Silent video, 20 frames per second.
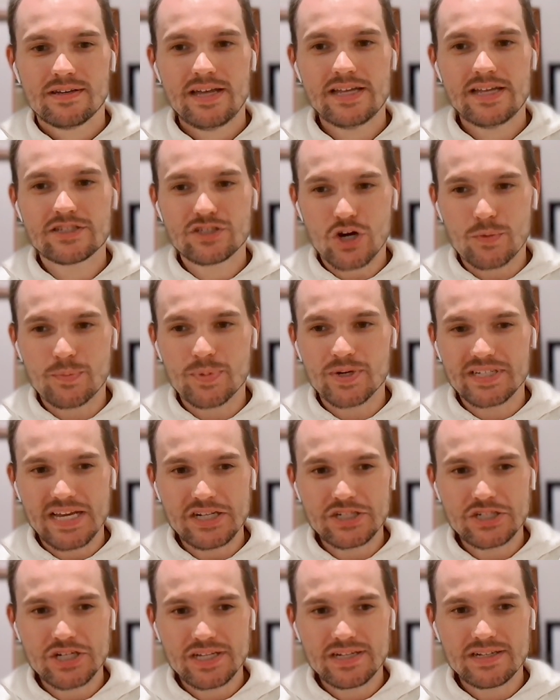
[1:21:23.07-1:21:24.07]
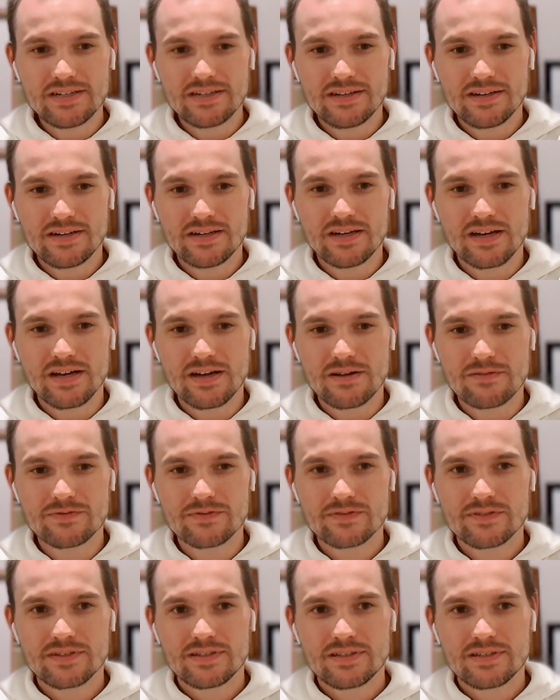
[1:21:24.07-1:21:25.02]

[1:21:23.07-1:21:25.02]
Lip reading: interpretation of